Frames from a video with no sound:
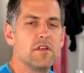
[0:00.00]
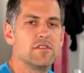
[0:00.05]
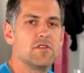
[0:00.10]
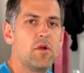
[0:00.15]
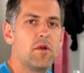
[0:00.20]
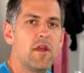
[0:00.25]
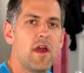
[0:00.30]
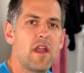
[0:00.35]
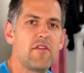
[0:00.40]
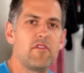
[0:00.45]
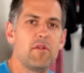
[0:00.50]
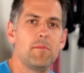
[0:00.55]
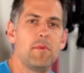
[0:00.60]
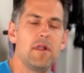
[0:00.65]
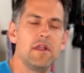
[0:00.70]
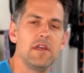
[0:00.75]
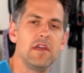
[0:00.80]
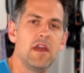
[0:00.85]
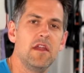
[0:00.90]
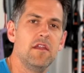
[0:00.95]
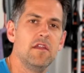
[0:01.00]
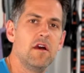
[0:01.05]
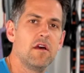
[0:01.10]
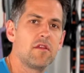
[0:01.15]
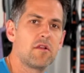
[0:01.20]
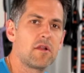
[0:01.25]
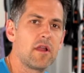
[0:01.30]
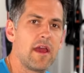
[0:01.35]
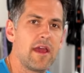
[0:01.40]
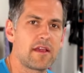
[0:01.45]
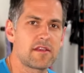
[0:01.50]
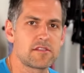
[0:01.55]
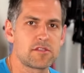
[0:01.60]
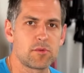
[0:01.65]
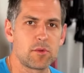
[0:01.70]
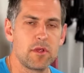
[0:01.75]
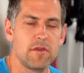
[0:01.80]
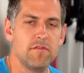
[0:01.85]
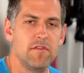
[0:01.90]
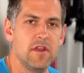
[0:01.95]
is going on, everybody? Another
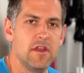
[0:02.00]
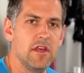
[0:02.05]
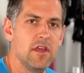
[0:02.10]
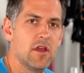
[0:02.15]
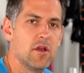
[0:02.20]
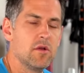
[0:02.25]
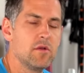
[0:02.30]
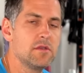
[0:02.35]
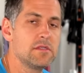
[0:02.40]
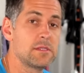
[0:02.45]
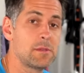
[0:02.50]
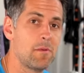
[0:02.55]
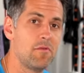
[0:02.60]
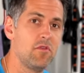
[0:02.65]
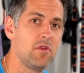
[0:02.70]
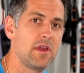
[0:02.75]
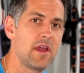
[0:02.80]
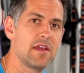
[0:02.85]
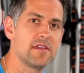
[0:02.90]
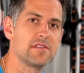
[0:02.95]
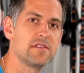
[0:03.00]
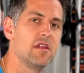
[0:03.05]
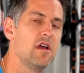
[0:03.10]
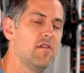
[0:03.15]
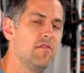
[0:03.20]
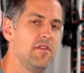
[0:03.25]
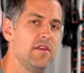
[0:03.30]
X3 video. Some of you guys love